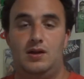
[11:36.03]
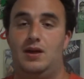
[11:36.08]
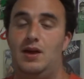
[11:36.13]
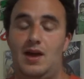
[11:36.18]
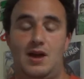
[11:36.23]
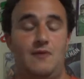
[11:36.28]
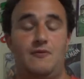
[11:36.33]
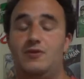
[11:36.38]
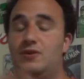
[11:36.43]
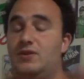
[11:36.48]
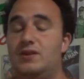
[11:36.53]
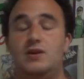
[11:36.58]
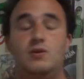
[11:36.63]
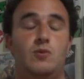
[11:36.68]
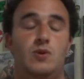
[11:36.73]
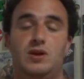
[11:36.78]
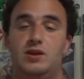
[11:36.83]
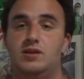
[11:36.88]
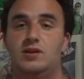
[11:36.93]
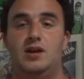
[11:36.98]
everything
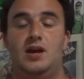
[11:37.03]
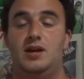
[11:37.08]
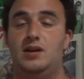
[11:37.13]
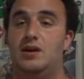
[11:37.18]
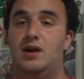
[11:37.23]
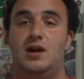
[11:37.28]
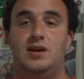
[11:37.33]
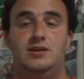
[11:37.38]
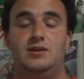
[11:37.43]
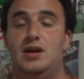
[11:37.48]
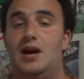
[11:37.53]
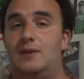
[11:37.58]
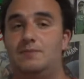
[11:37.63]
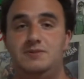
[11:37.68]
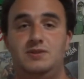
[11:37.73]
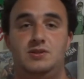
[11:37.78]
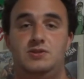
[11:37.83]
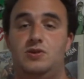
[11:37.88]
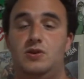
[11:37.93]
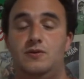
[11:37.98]
went and got
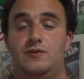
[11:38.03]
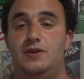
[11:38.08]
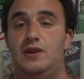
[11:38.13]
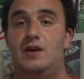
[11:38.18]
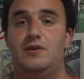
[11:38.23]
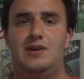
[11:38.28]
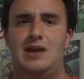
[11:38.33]
topsy-turvy now.